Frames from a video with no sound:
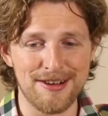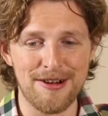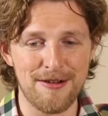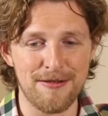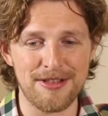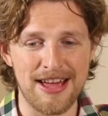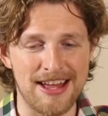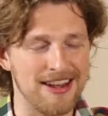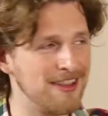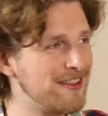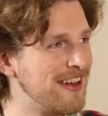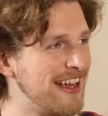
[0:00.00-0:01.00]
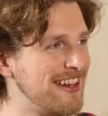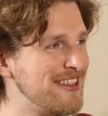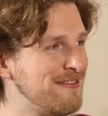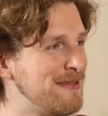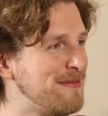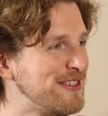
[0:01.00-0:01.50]
over that other
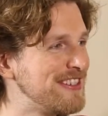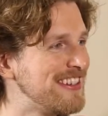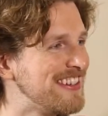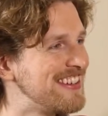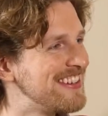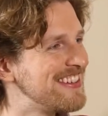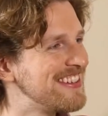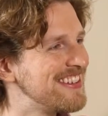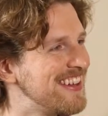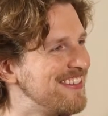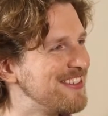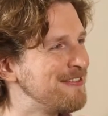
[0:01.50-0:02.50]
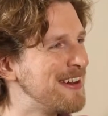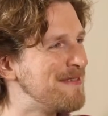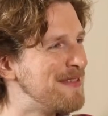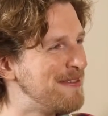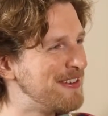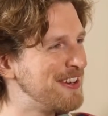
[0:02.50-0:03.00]
83% of the
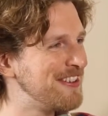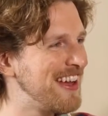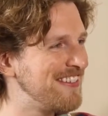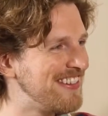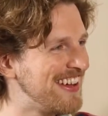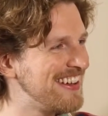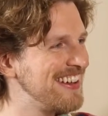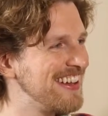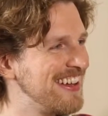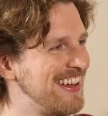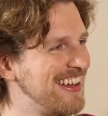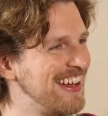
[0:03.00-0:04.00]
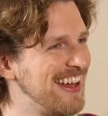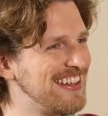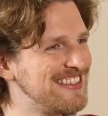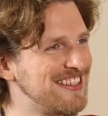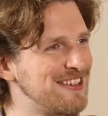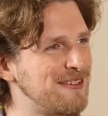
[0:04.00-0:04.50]
web that we don't have yet.
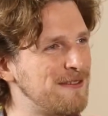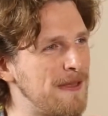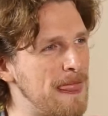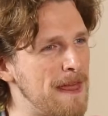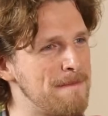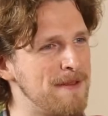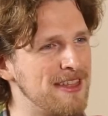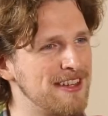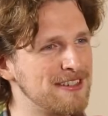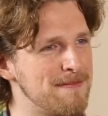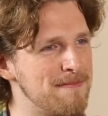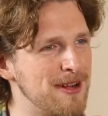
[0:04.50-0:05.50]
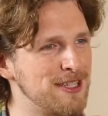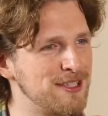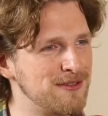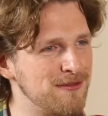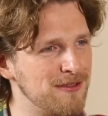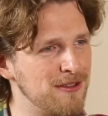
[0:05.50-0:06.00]
And so, there's a
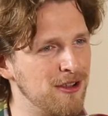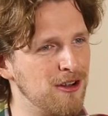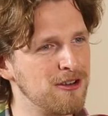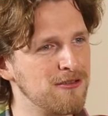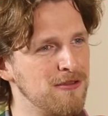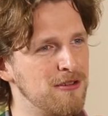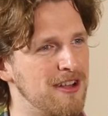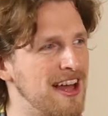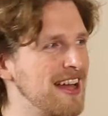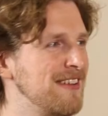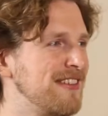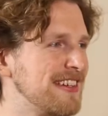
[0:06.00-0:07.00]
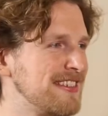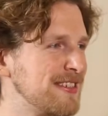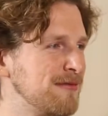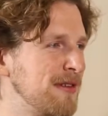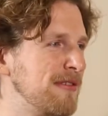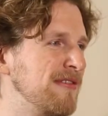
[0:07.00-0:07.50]
much longer road ahead of us
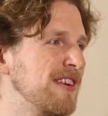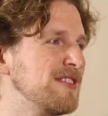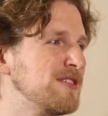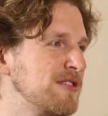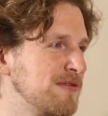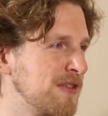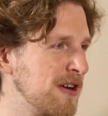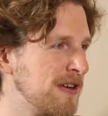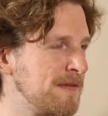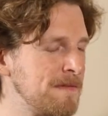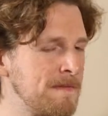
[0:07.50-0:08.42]
than what we've done so far.